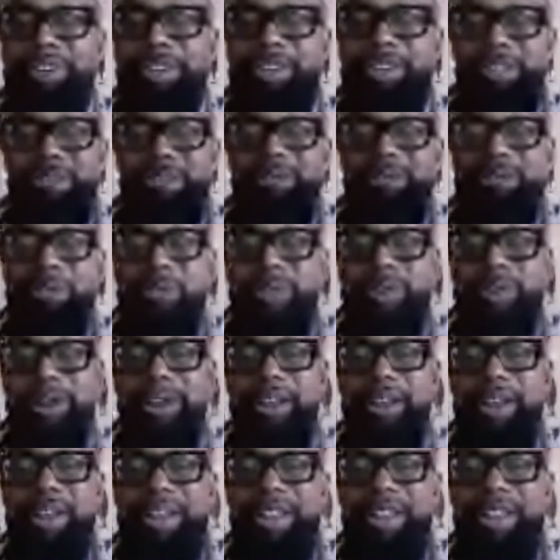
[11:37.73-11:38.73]
us for
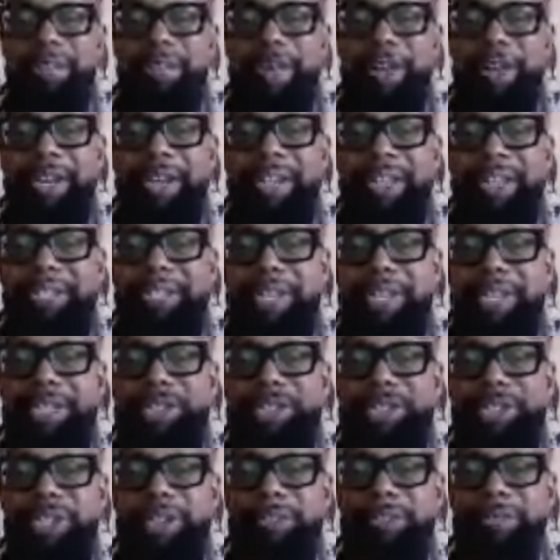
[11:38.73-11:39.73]
Kemetic
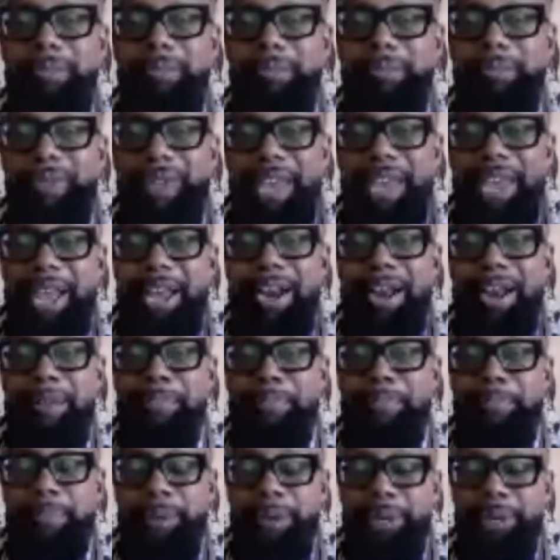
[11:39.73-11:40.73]
Ascension. And
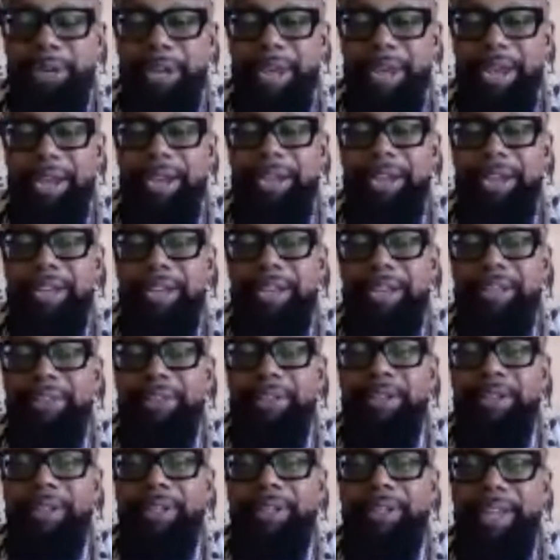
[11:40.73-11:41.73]
I'm putting
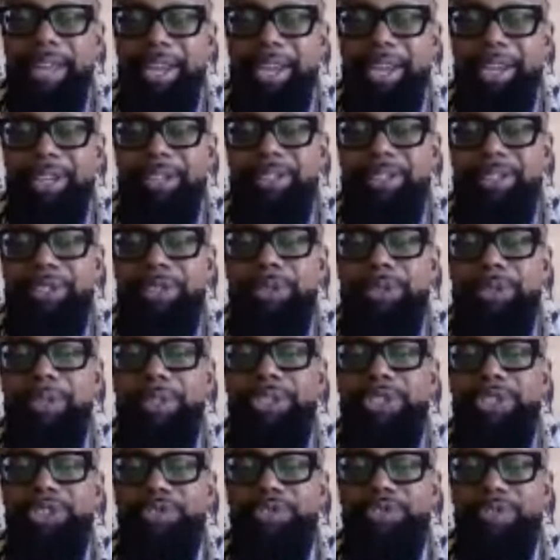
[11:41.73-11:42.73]
the link to the
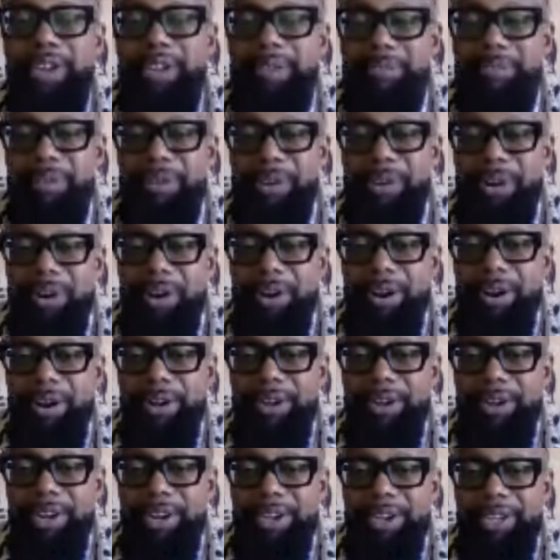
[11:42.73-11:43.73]

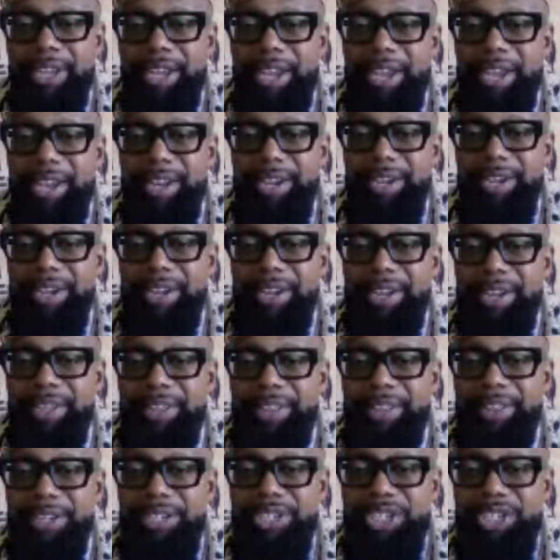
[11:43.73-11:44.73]
StreamYard again
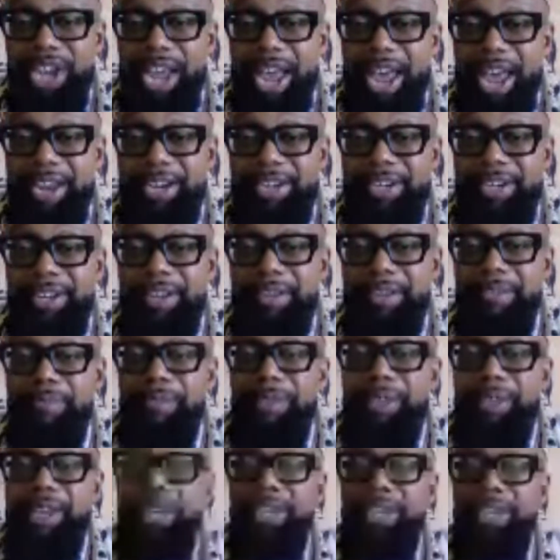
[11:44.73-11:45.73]
in the chat.
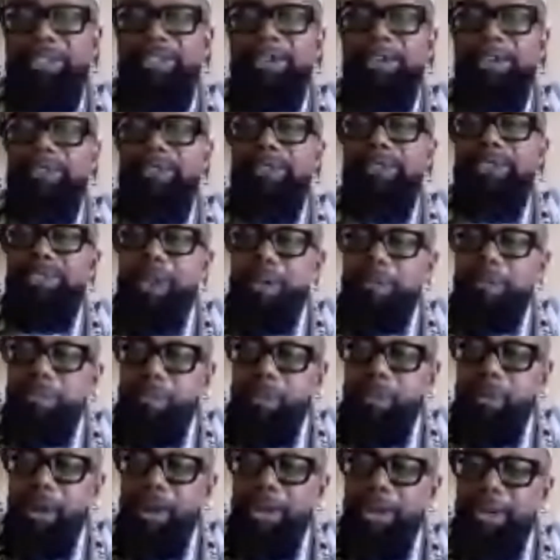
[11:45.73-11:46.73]
Is there
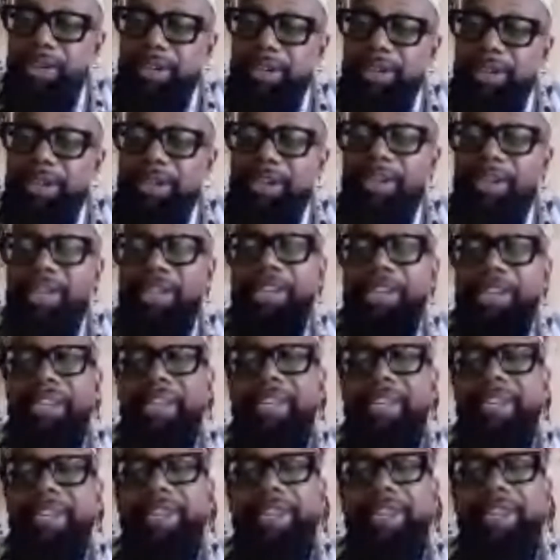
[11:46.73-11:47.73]
someone
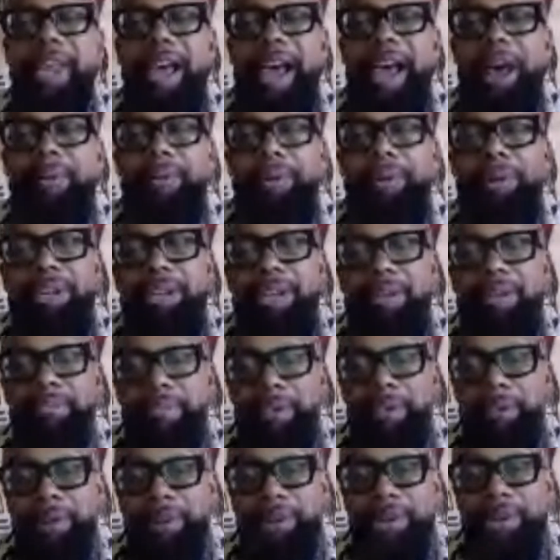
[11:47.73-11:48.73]
in our
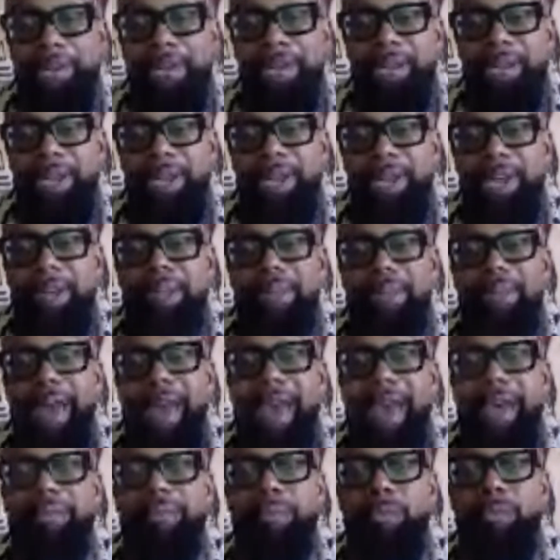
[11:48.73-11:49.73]
community
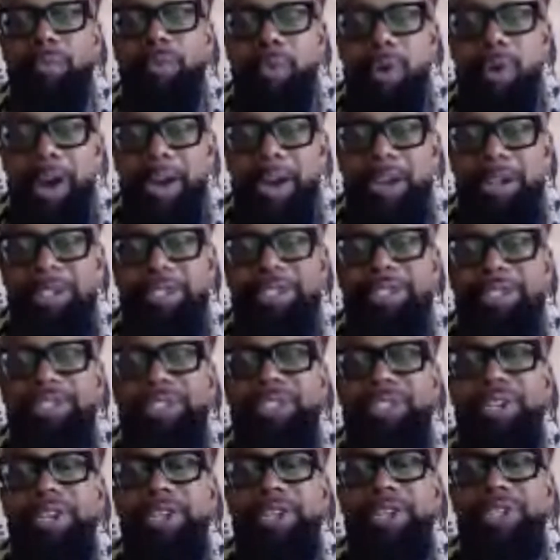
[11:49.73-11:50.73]
that
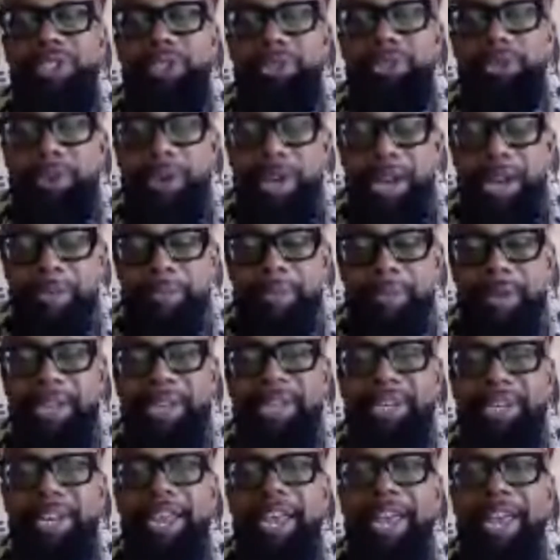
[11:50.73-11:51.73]
wants to come
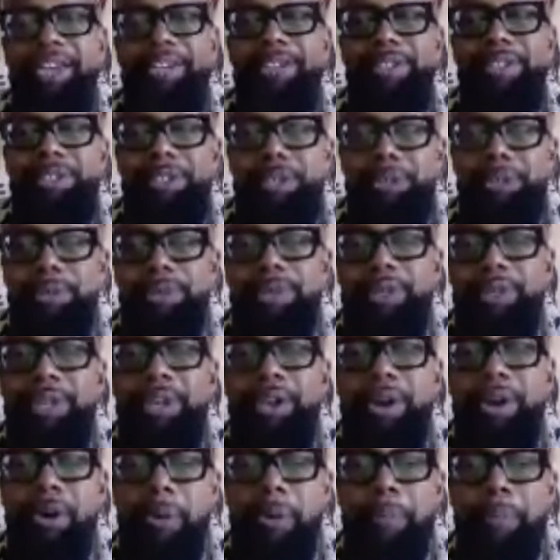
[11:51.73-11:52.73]
in and do the
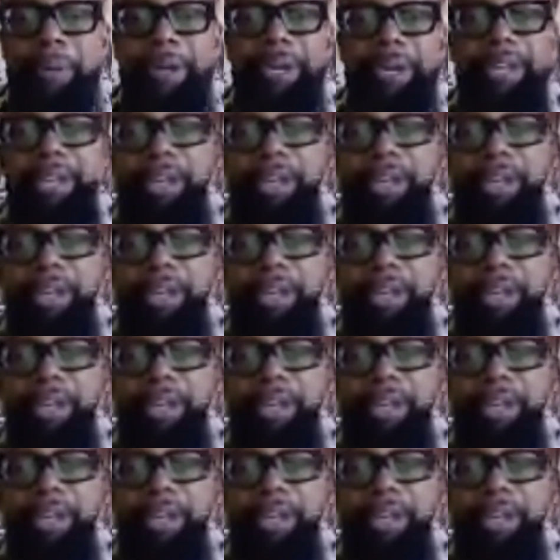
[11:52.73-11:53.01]
opening